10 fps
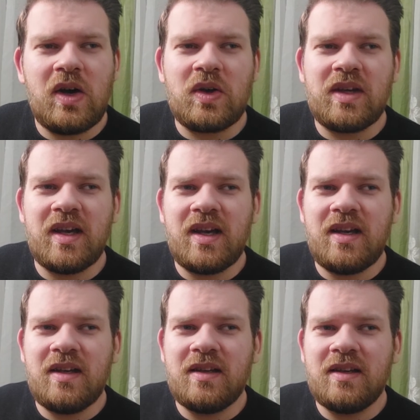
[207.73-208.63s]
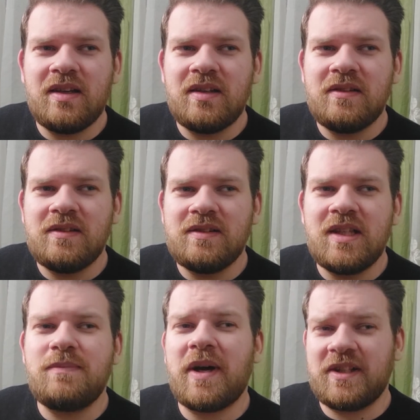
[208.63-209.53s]
Okay,
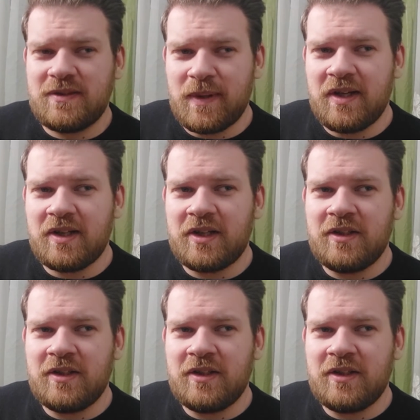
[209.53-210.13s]
this part is better.